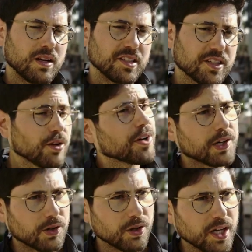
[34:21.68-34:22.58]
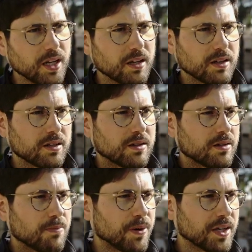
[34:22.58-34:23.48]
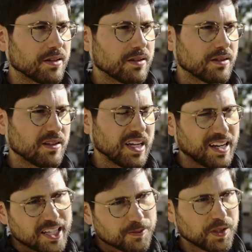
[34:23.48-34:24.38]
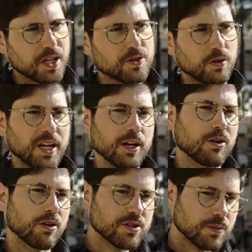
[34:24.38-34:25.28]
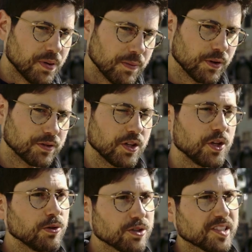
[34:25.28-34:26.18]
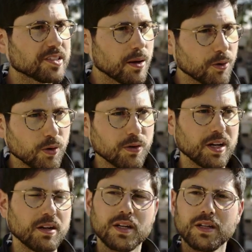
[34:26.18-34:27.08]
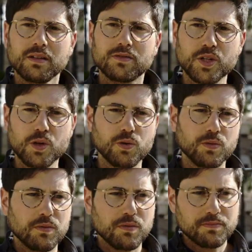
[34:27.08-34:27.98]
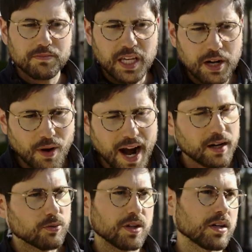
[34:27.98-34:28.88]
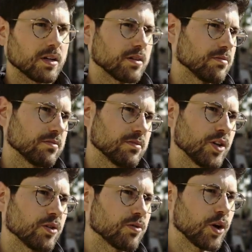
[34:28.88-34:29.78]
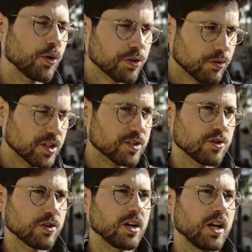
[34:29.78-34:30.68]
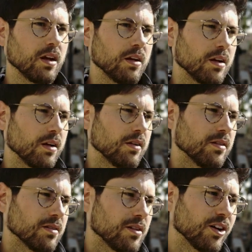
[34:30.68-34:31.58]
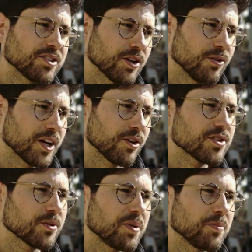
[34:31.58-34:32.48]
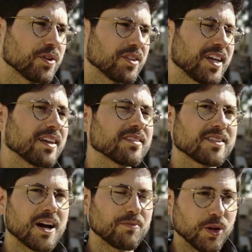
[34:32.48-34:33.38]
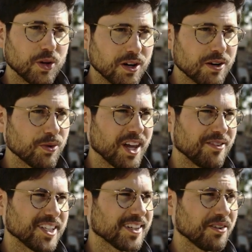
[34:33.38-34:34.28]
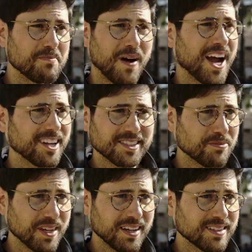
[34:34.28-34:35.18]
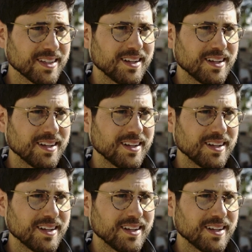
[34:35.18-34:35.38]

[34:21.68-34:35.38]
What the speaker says: It's still very early, but it has potential, and encouraging people to use a stablecoin, to interact with go through this journey. Also encouraging people to take the time to learn without necessarily buying something.